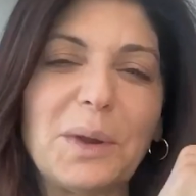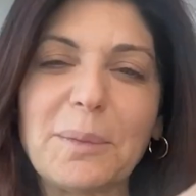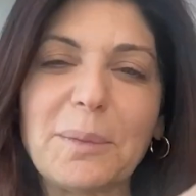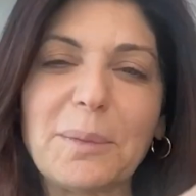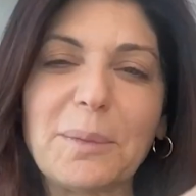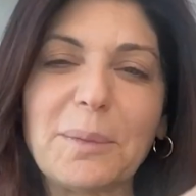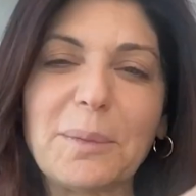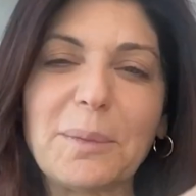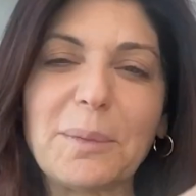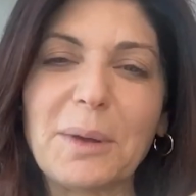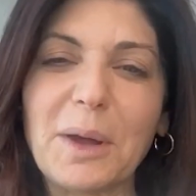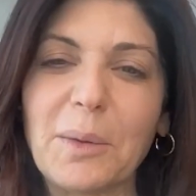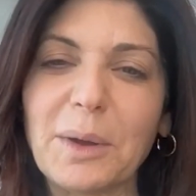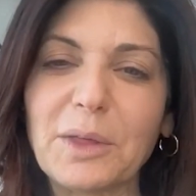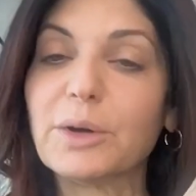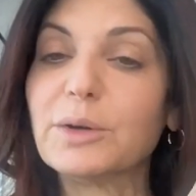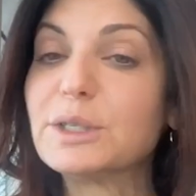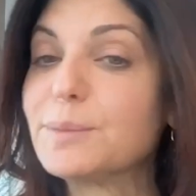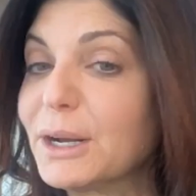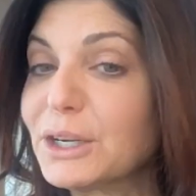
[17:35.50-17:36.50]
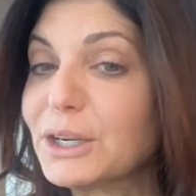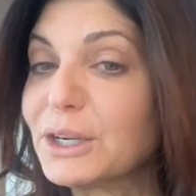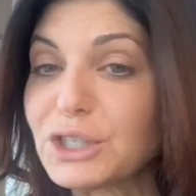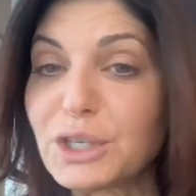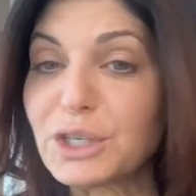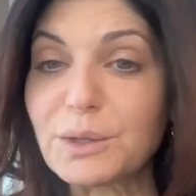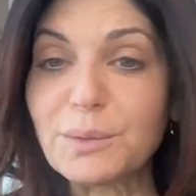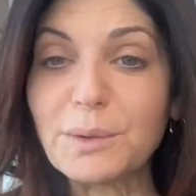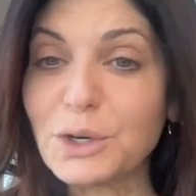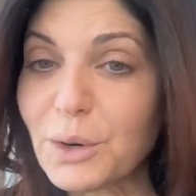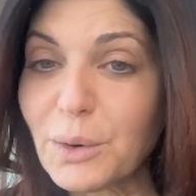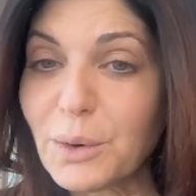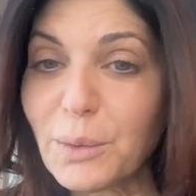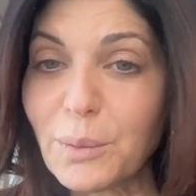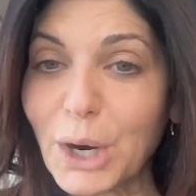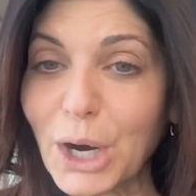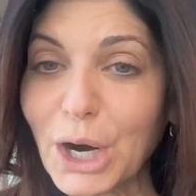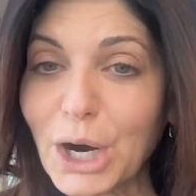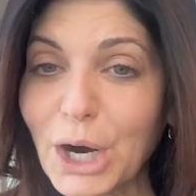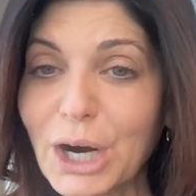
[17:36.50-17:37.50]
what I'm going through, especially when you're at
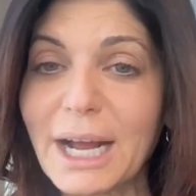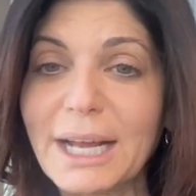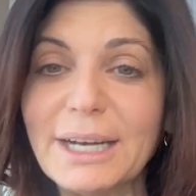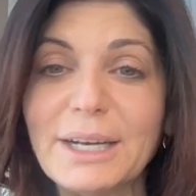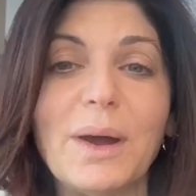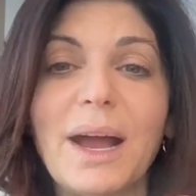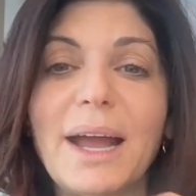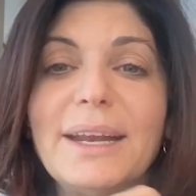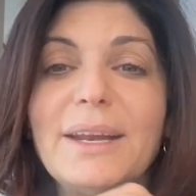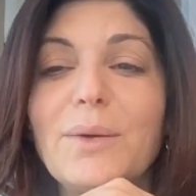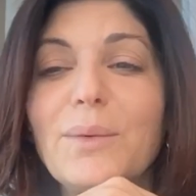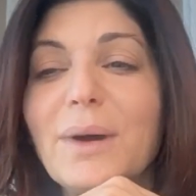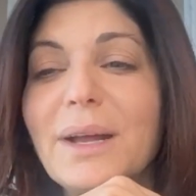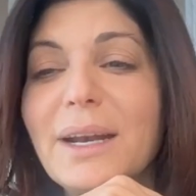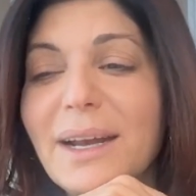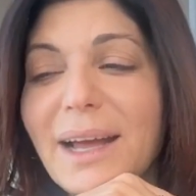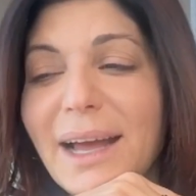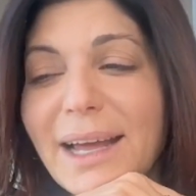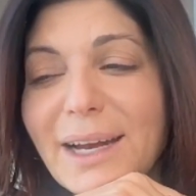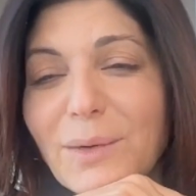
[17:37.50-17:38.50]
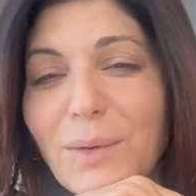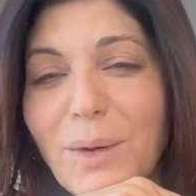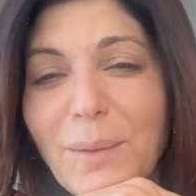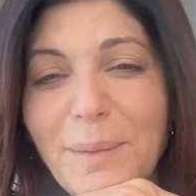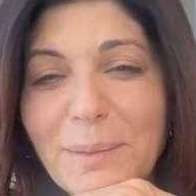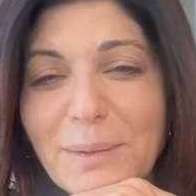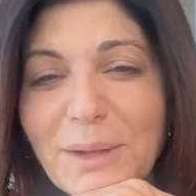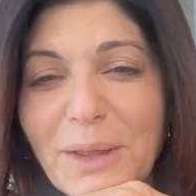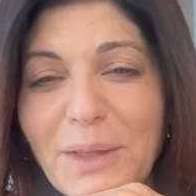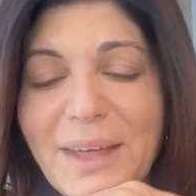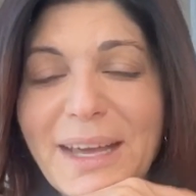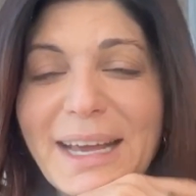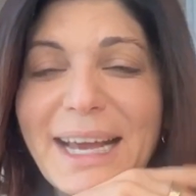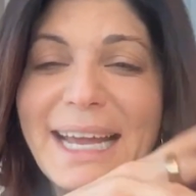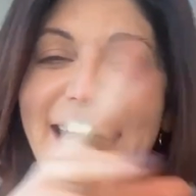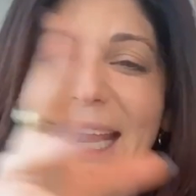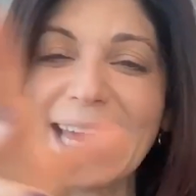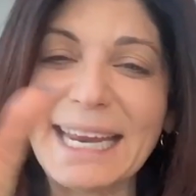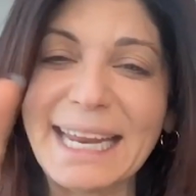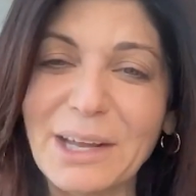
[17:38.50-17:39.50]
work. I don't want people to think I
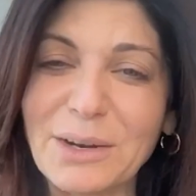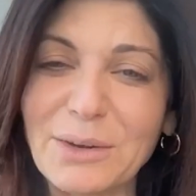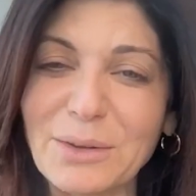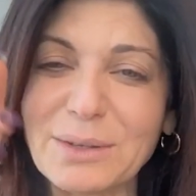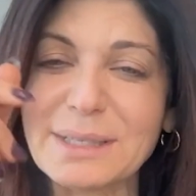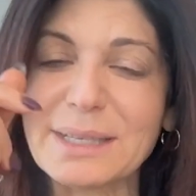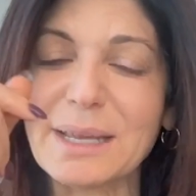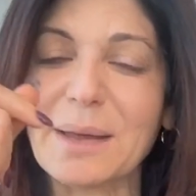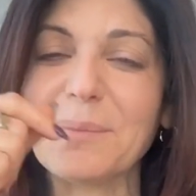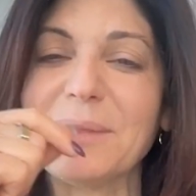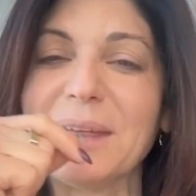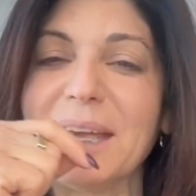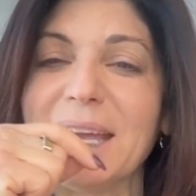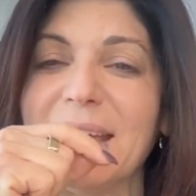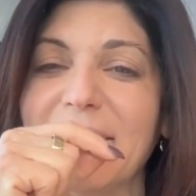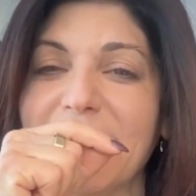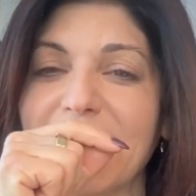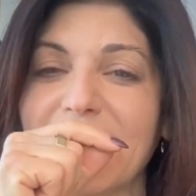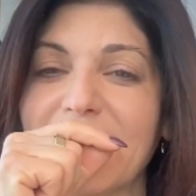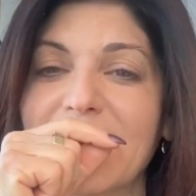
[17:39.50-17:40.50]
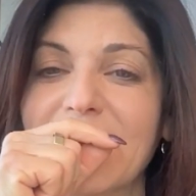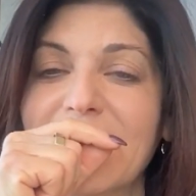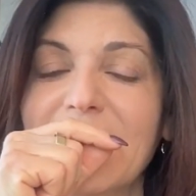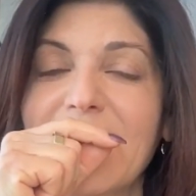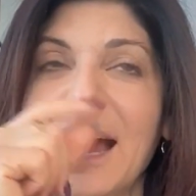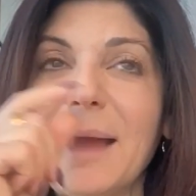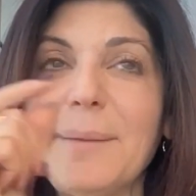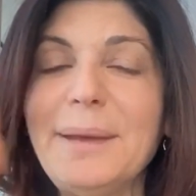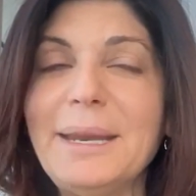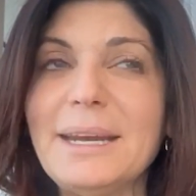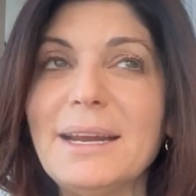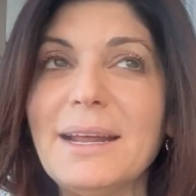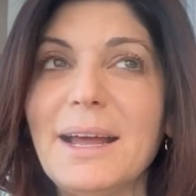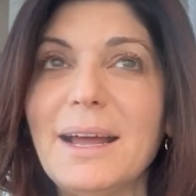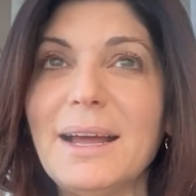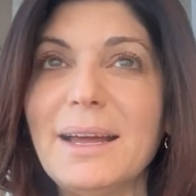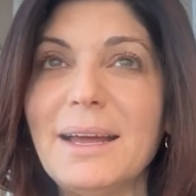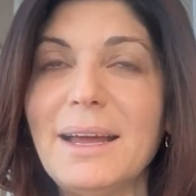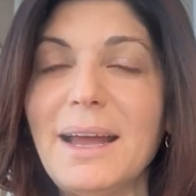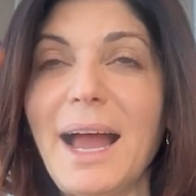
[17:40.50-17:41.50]
can't handle something. I mean,
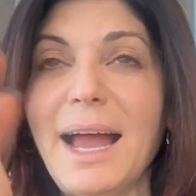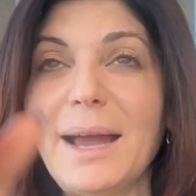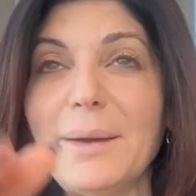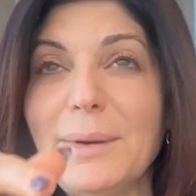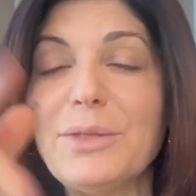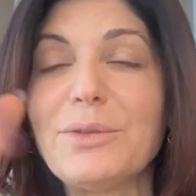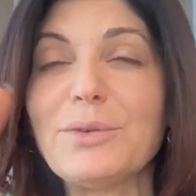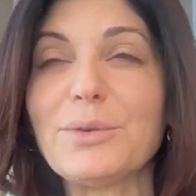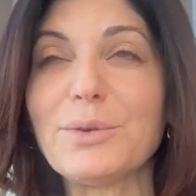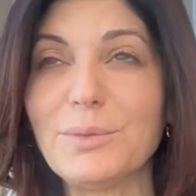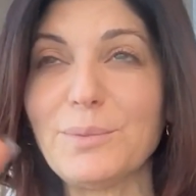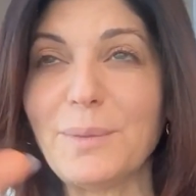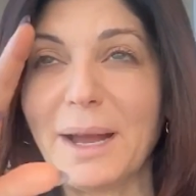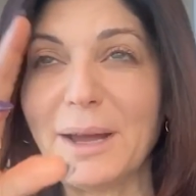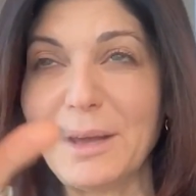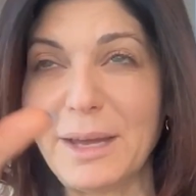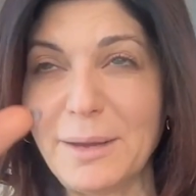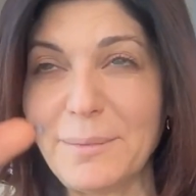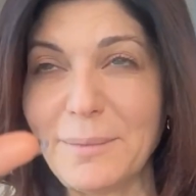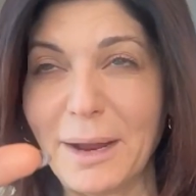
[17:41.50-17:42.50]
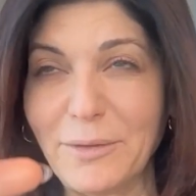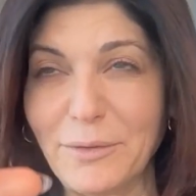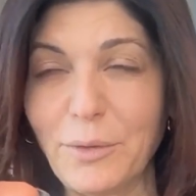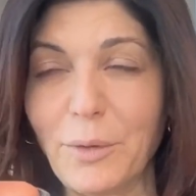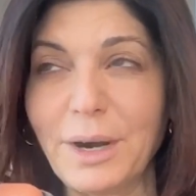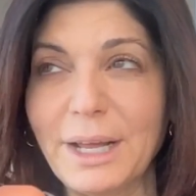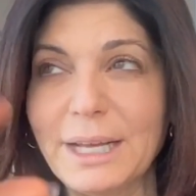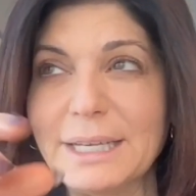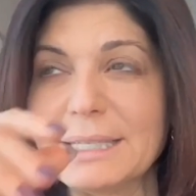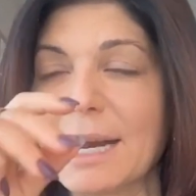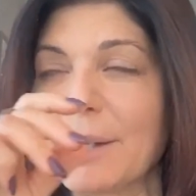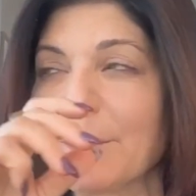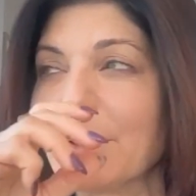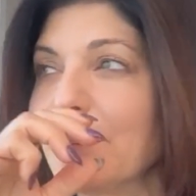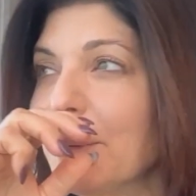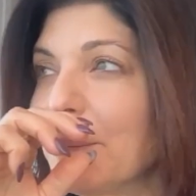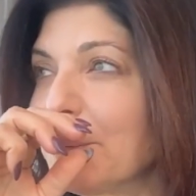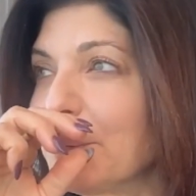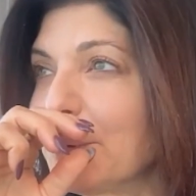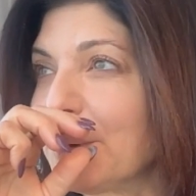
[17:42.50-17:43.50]
I went through in my 40s and I
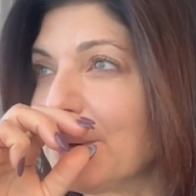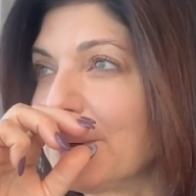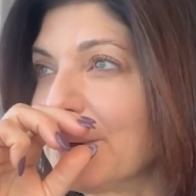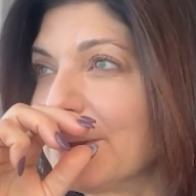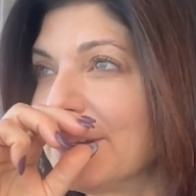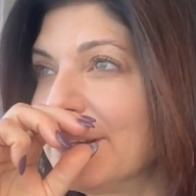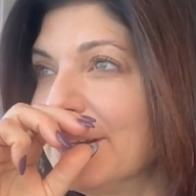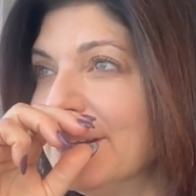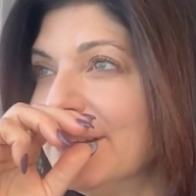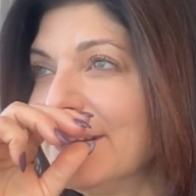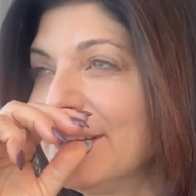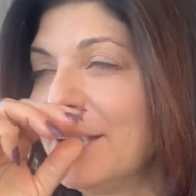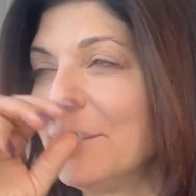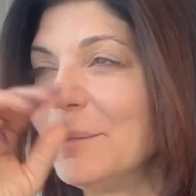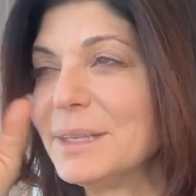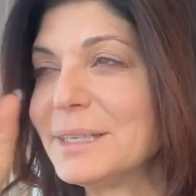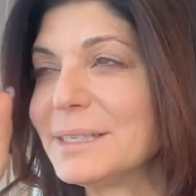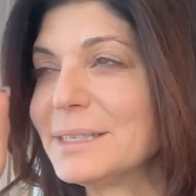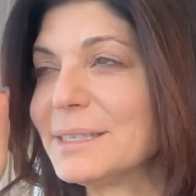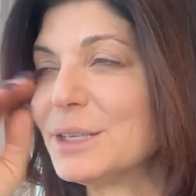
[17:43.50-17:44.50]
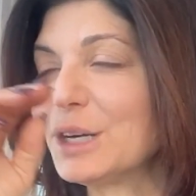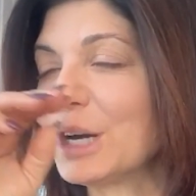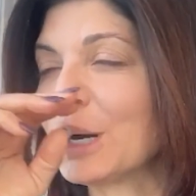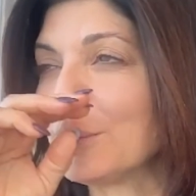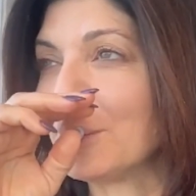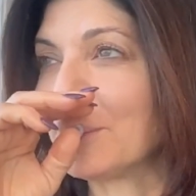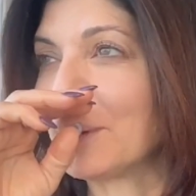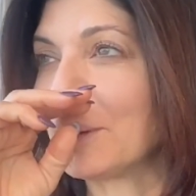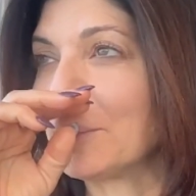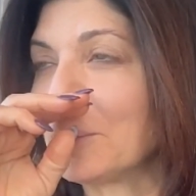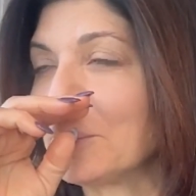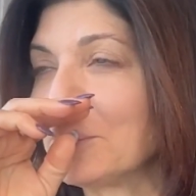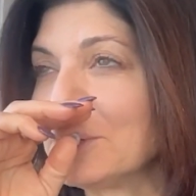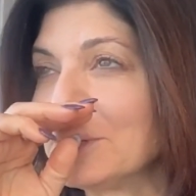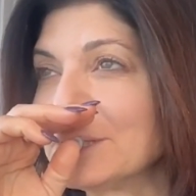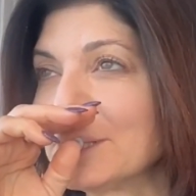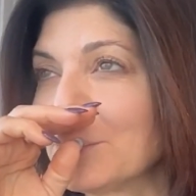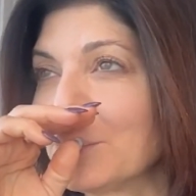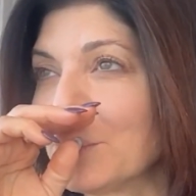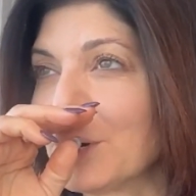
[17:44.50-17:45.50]
remember, I mean, this is terrible, but I remember
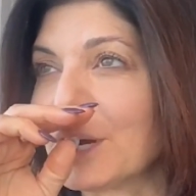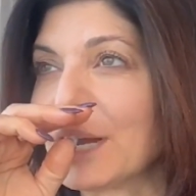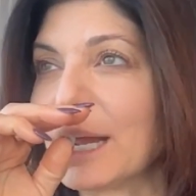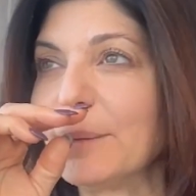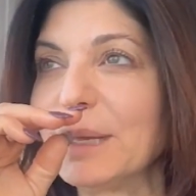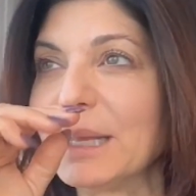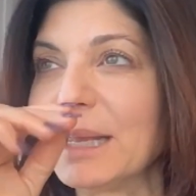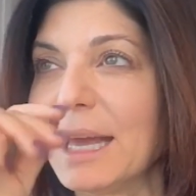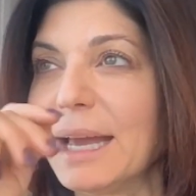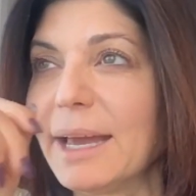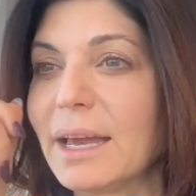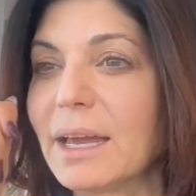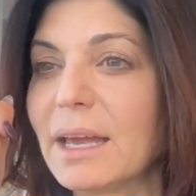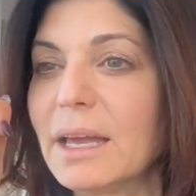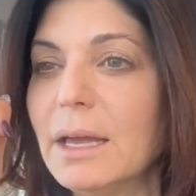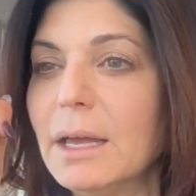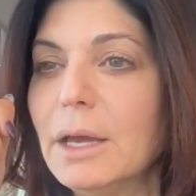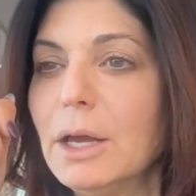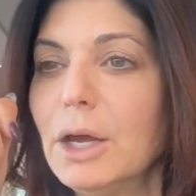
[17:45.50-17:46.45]
this at work. I'd be like,